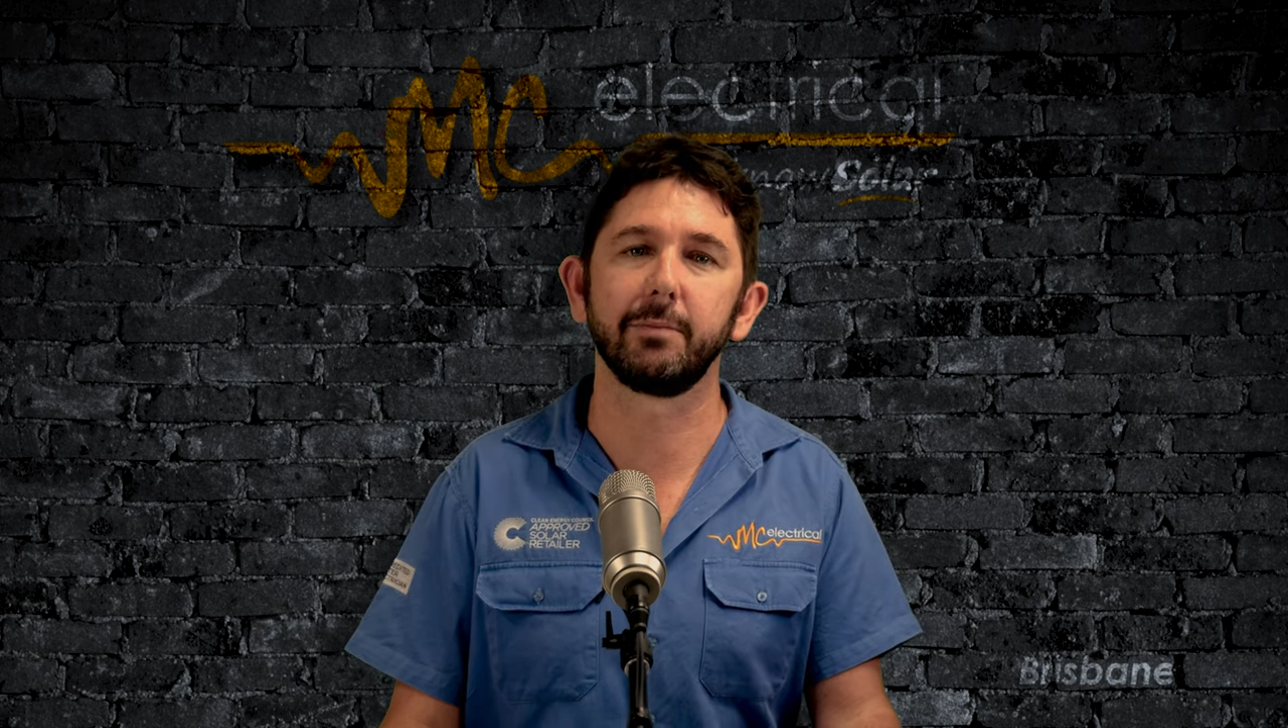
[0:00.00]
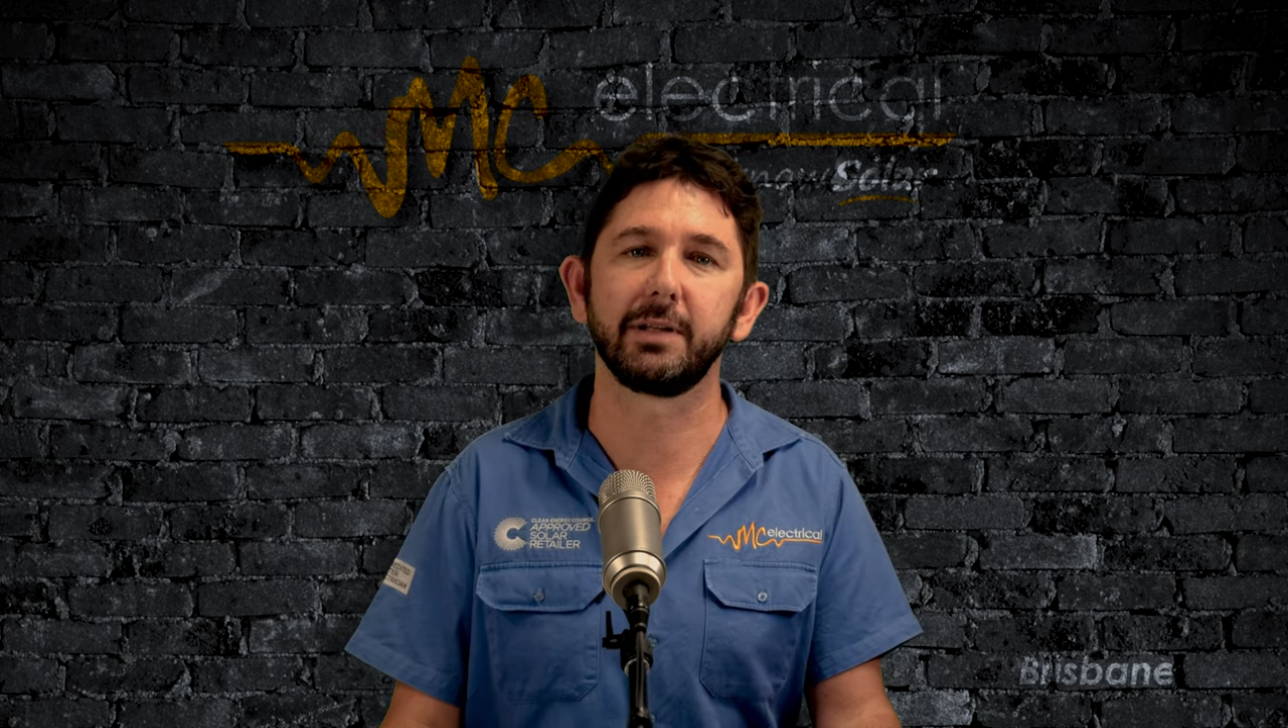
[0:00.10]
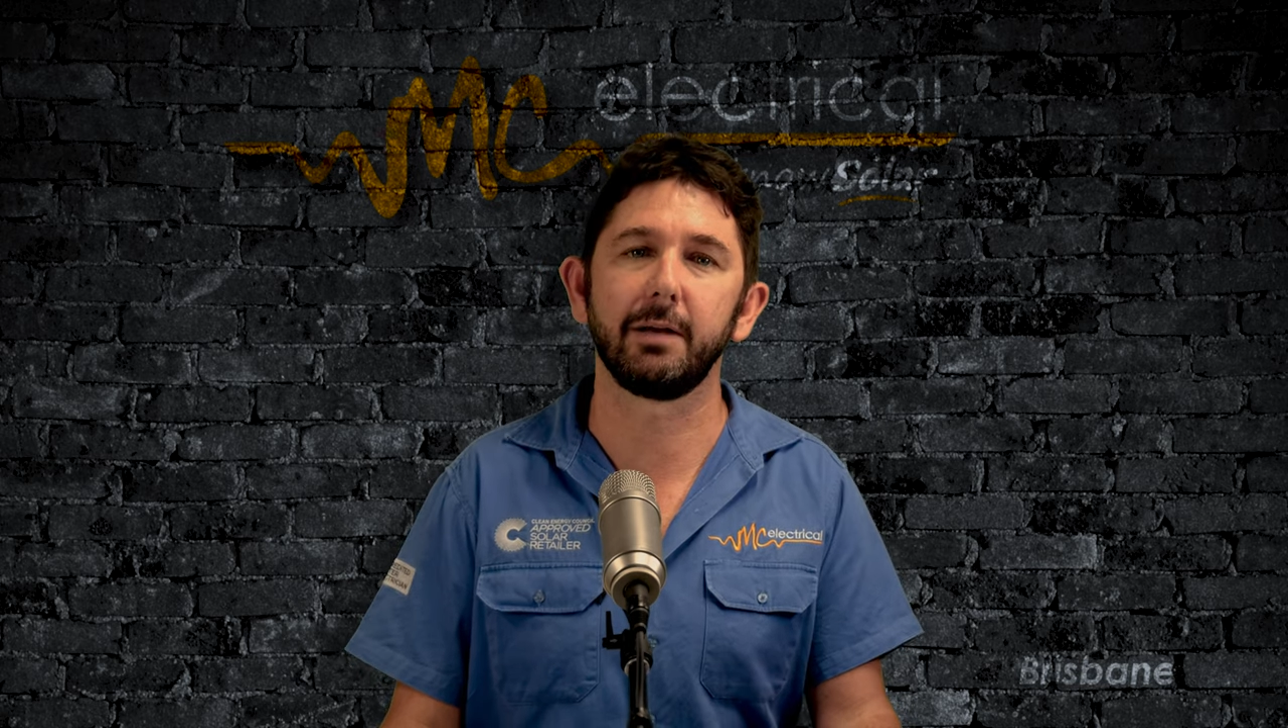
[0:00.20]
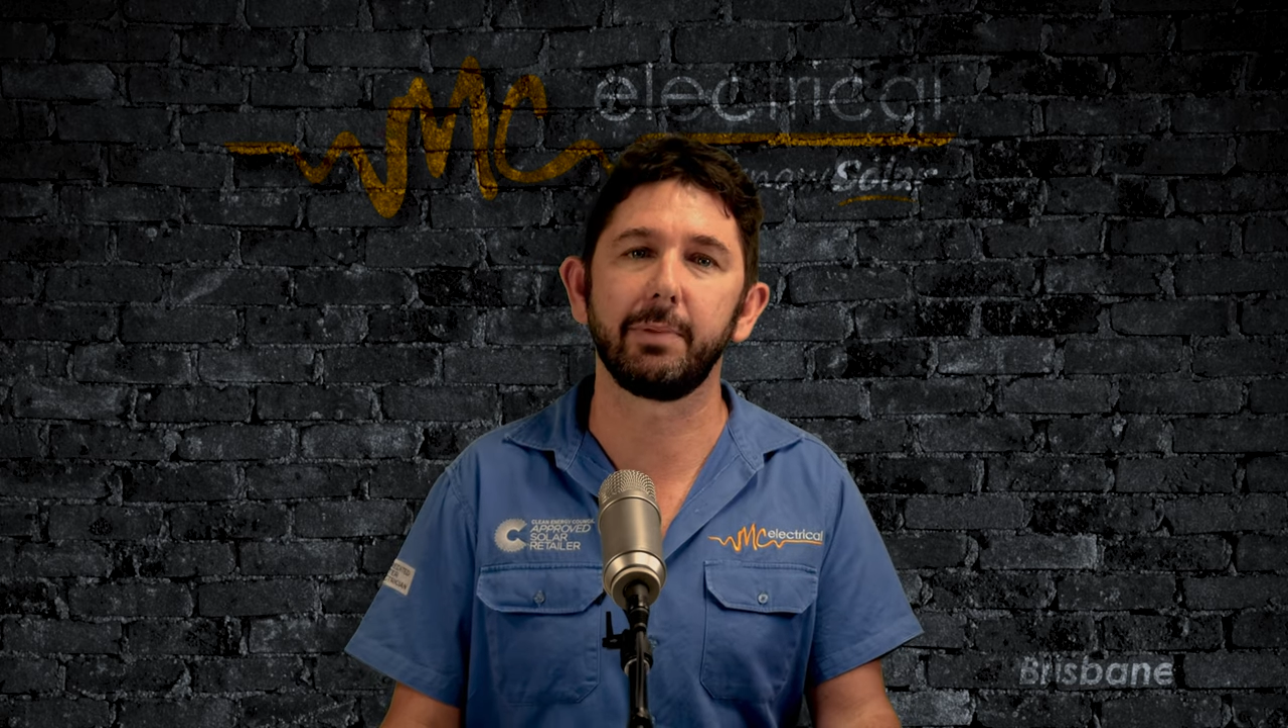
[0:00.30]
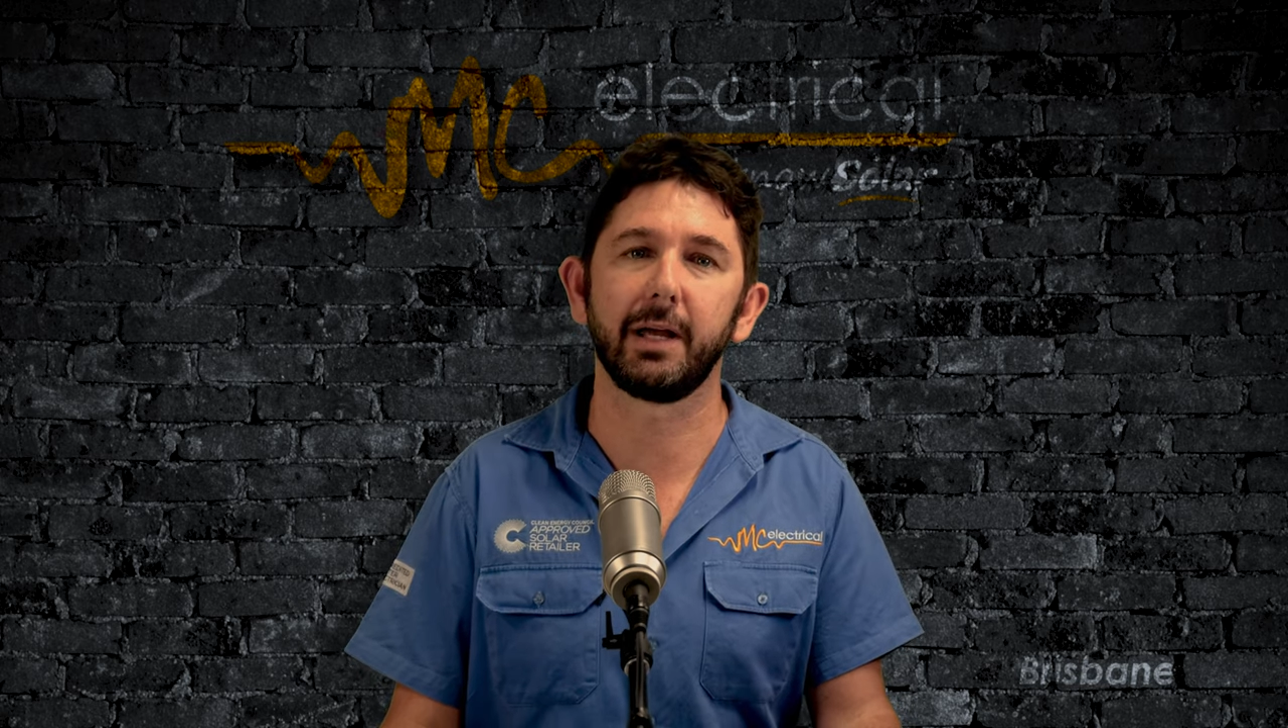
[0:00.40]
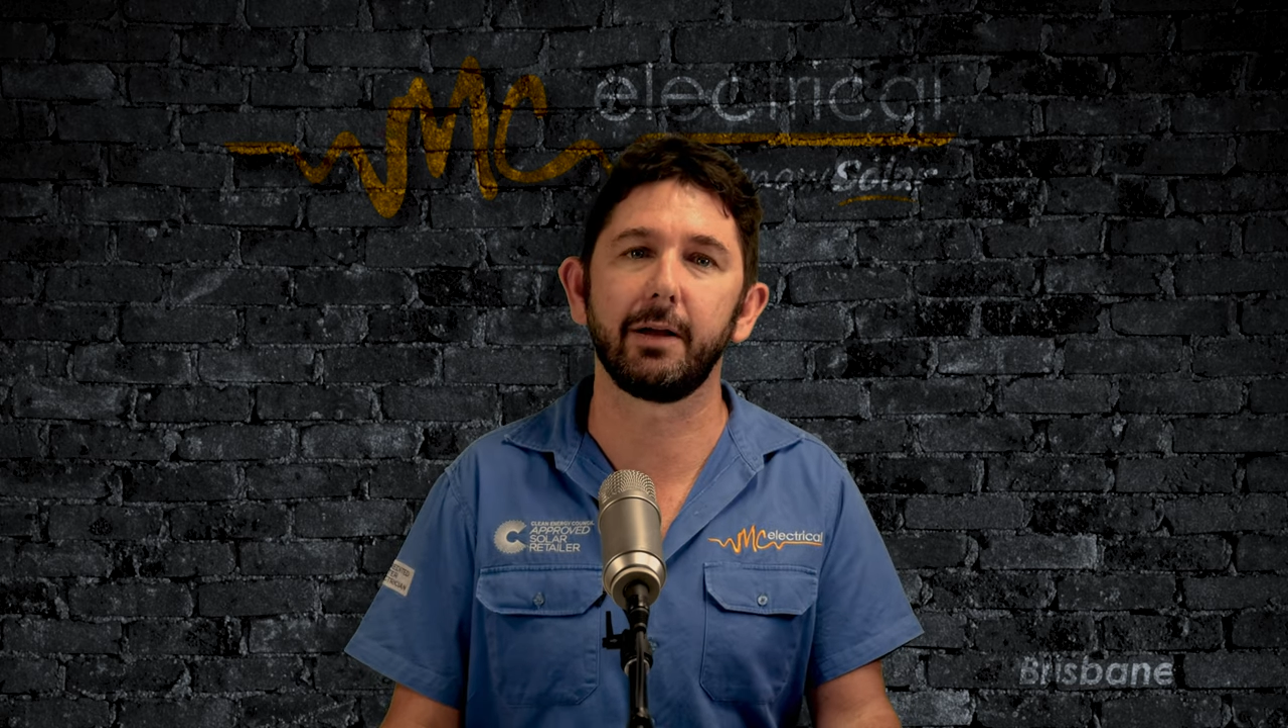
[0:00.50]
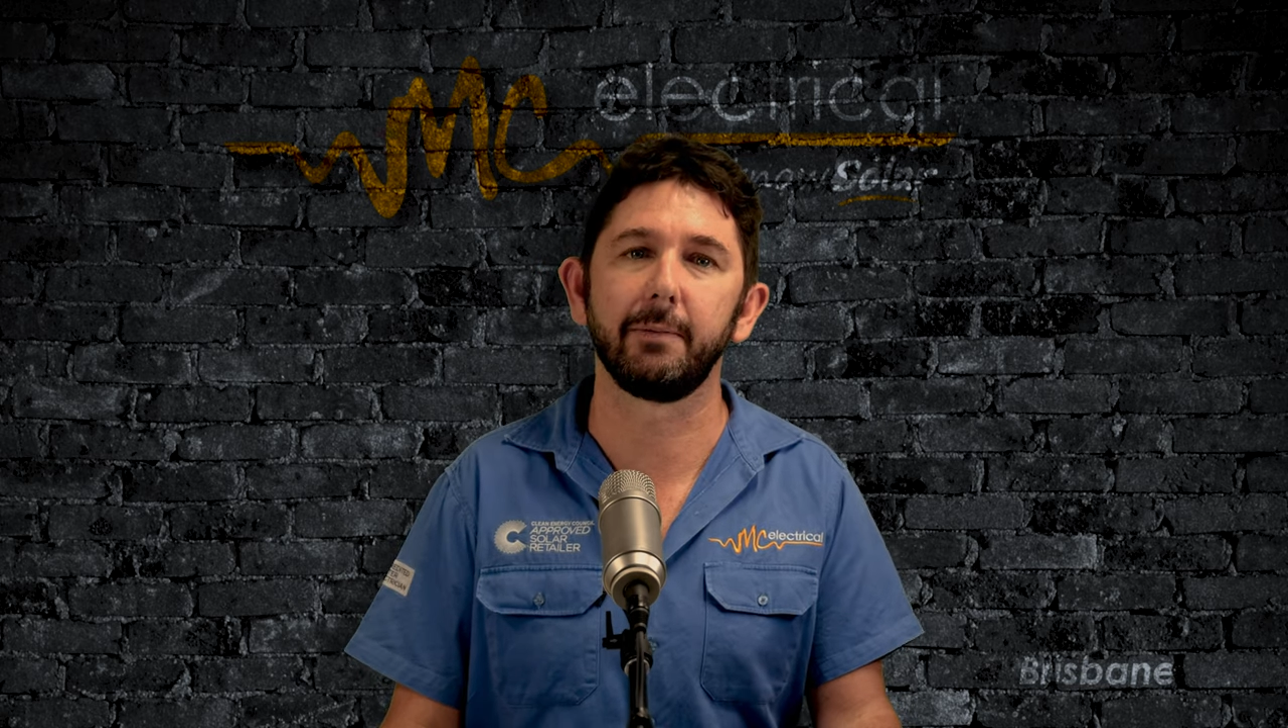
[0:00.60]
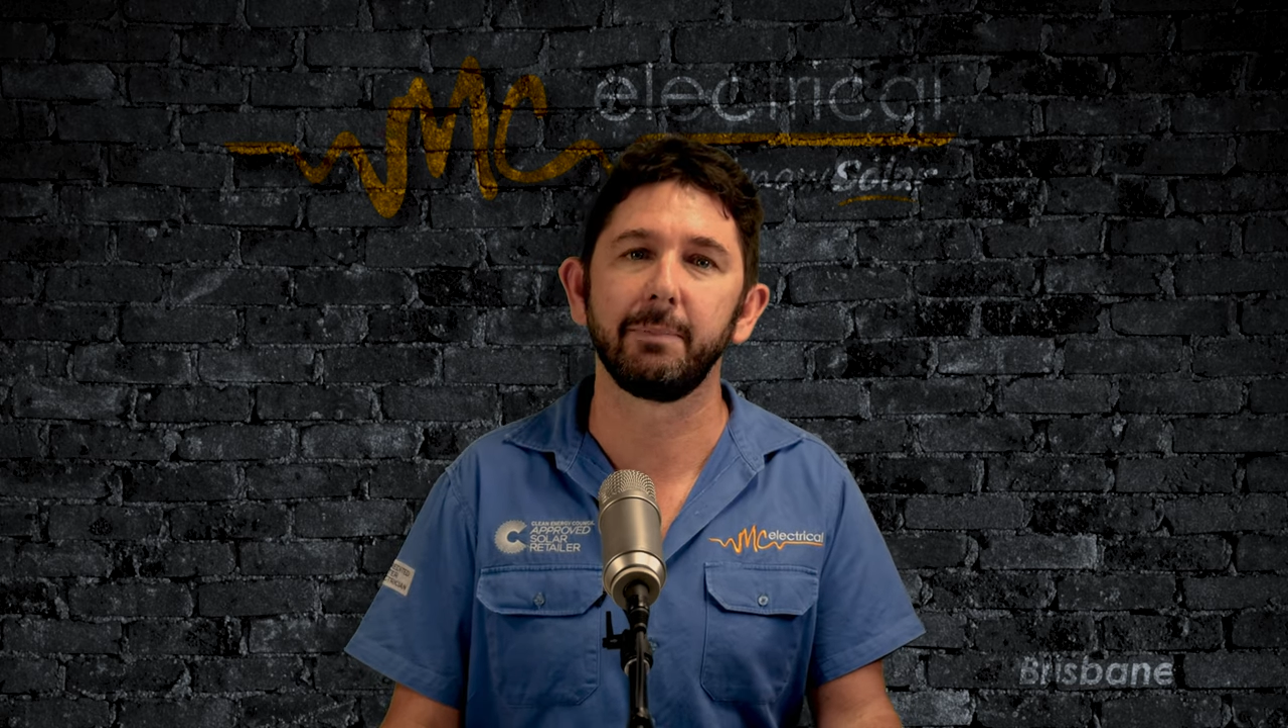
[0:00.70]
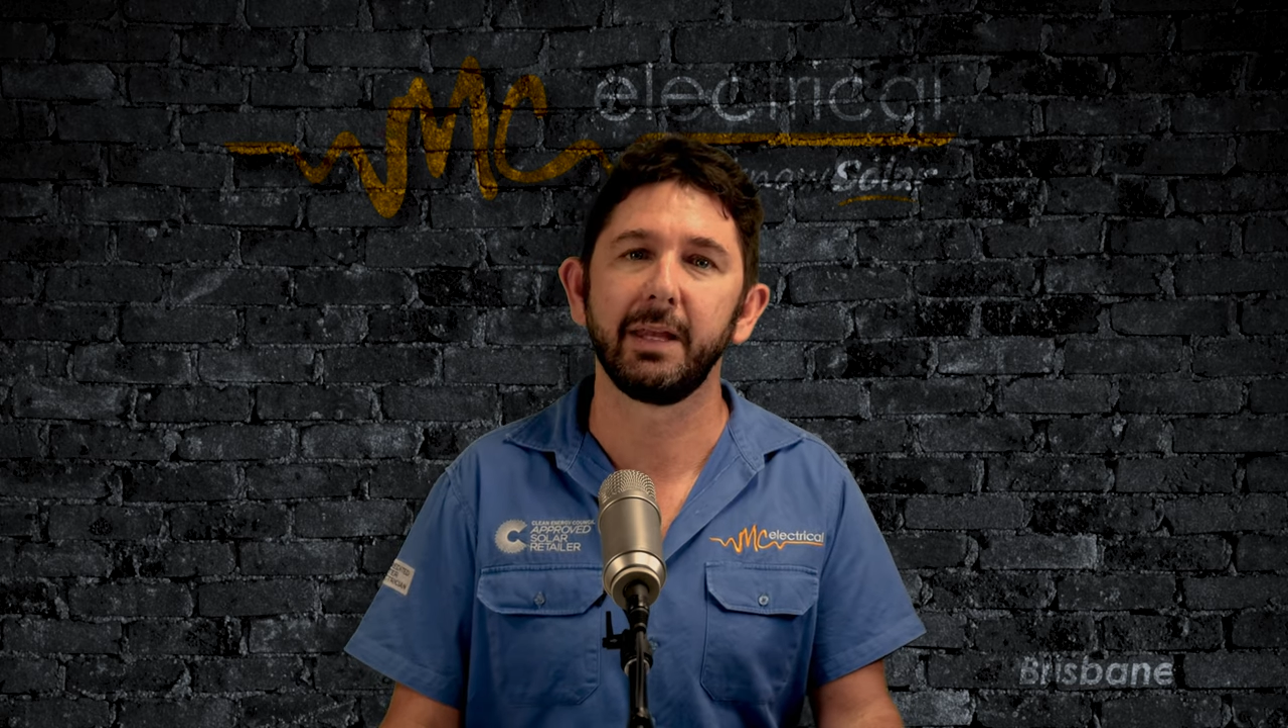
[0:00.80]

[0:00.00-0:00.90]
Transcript: SunPower.